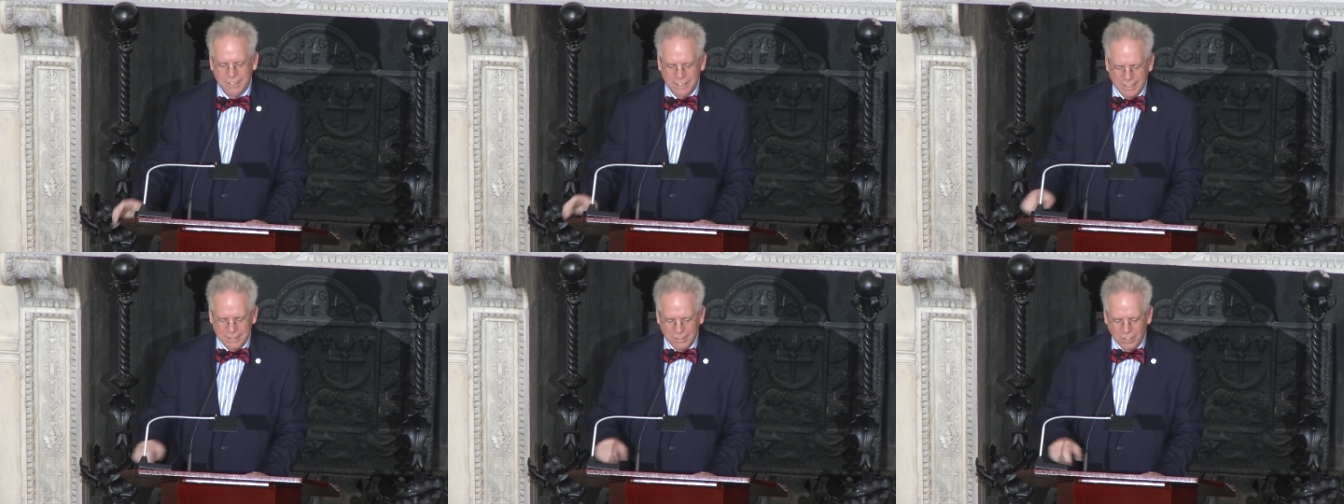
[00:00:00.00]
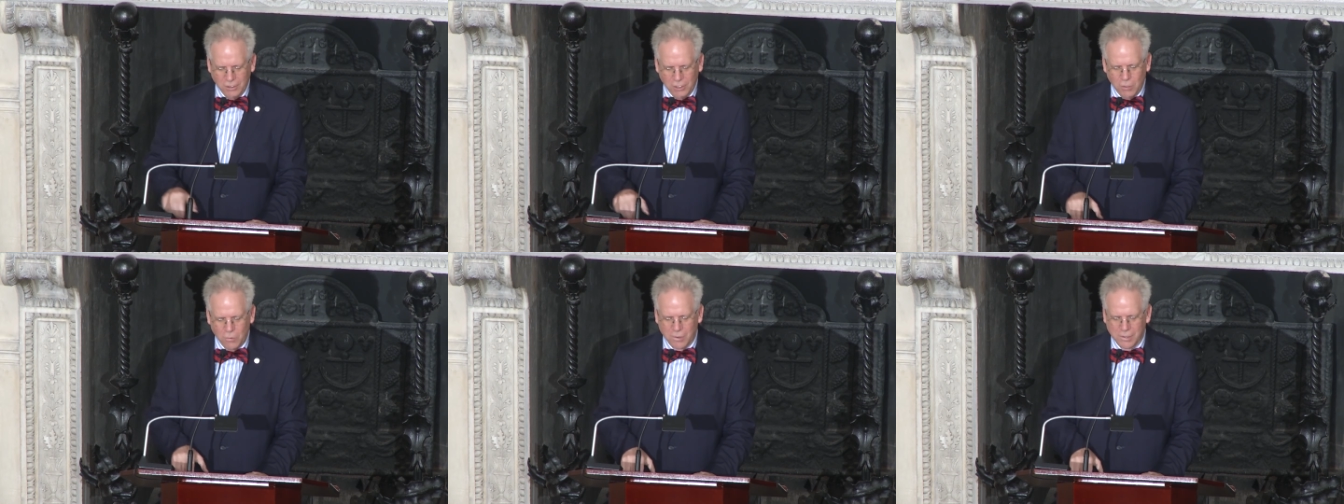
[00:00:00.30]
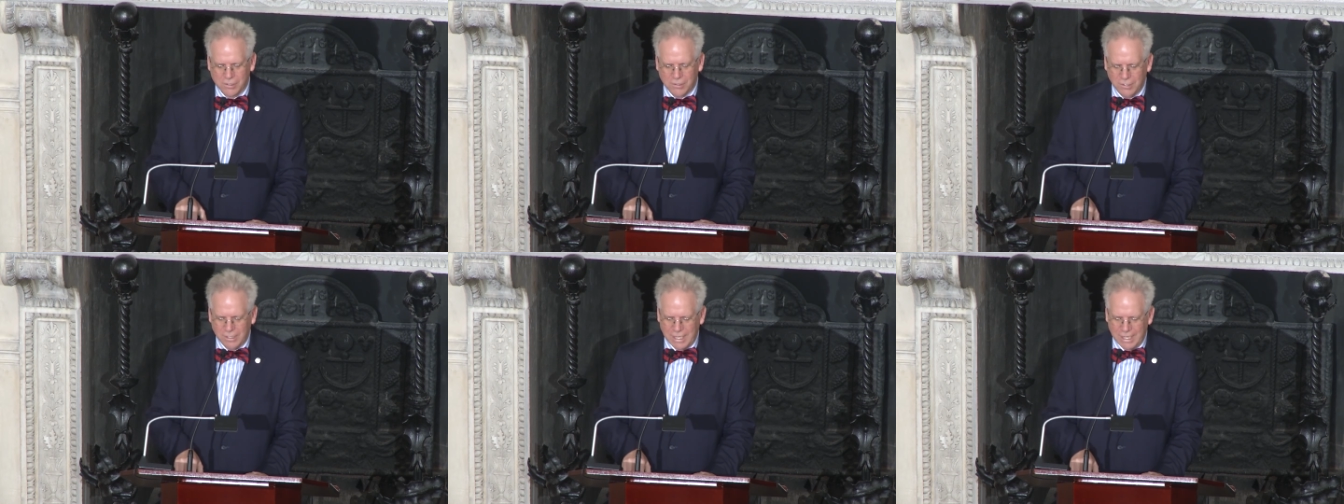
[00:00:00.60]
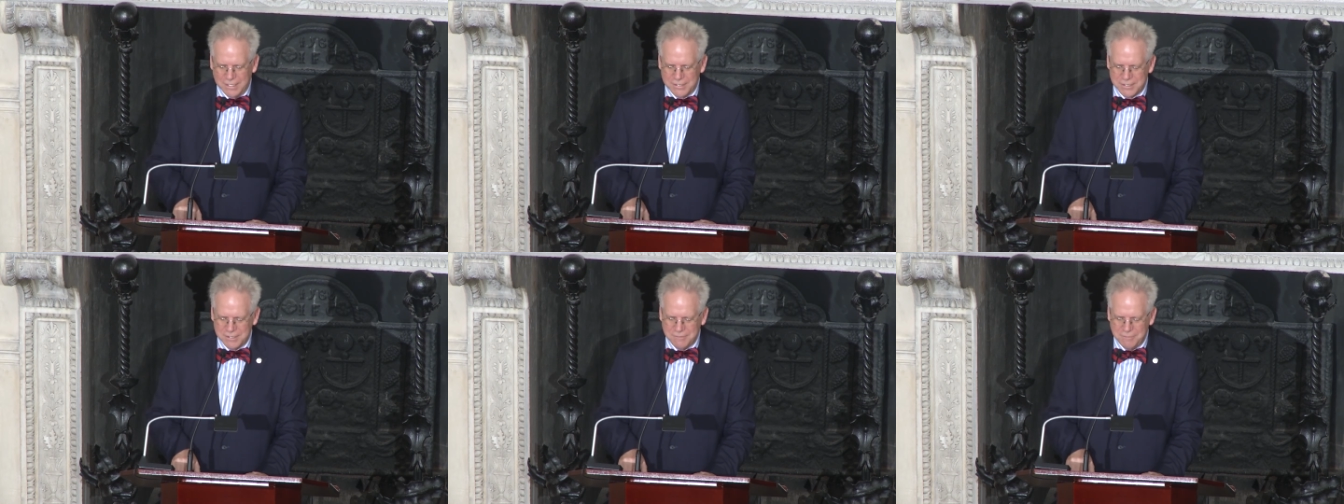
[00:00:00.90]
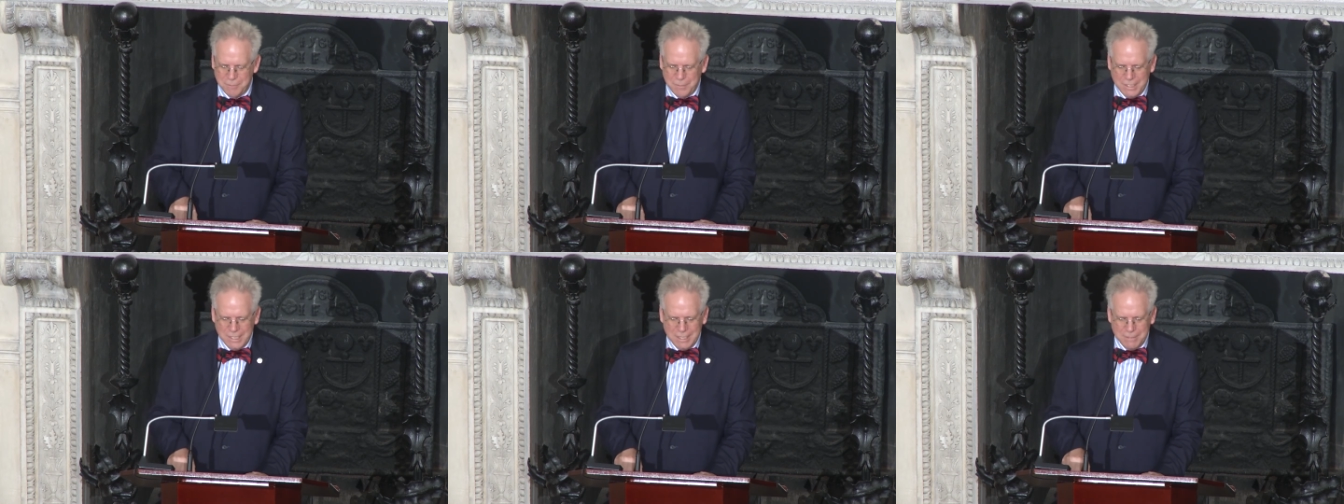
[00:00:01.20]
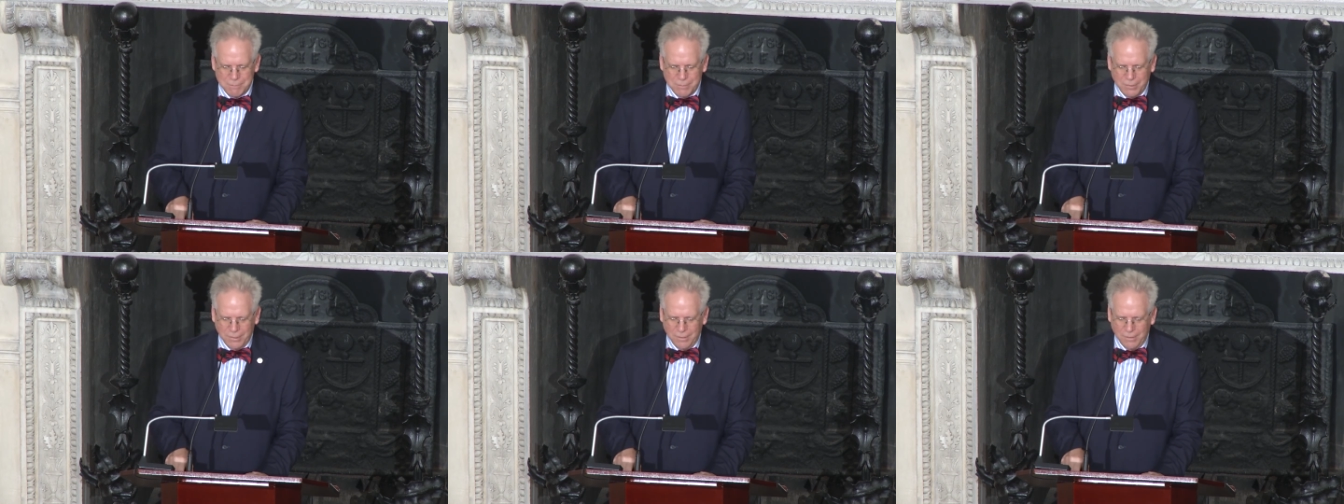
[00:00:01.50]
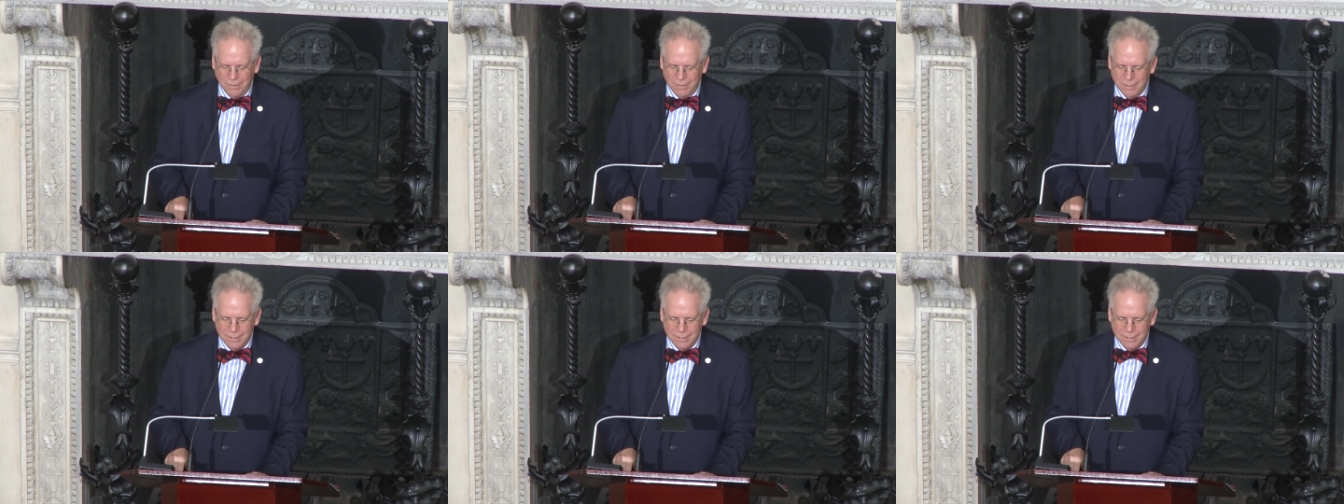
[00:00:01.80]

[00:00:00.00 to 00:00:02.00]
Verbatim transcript: in the lower class of people.